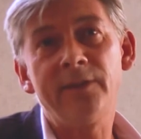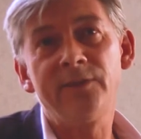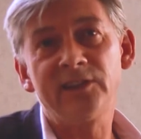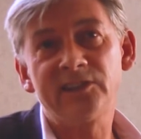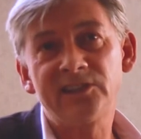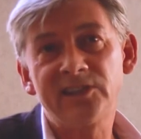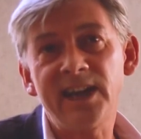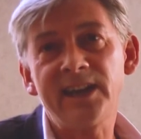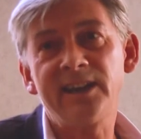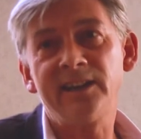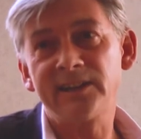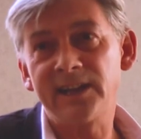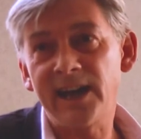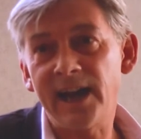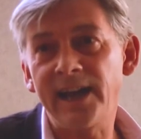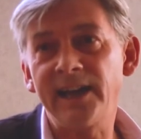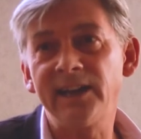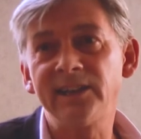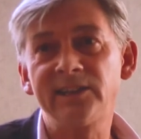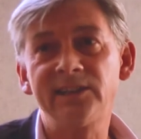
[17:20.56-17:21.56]
And the
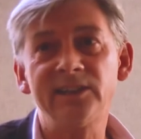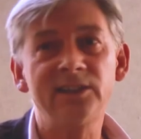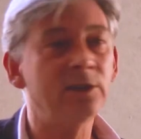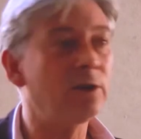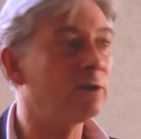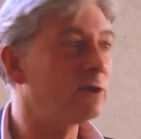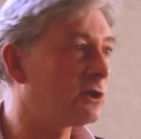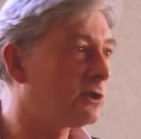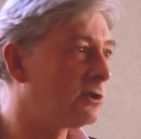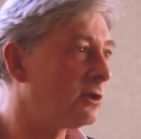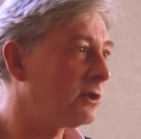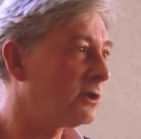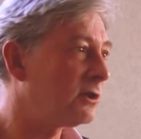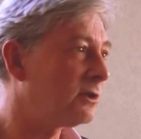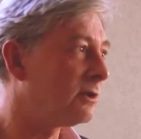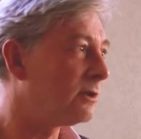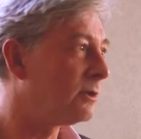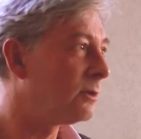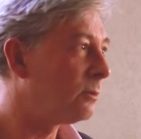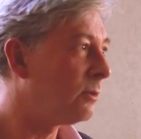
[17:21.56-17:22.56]
second highest is
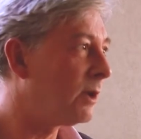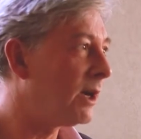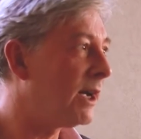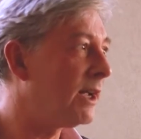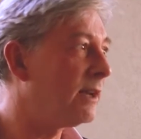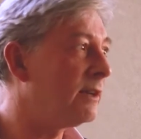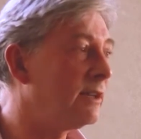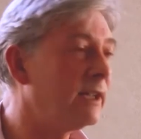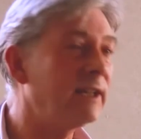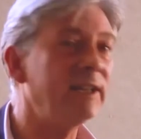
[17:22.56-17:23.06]
construction,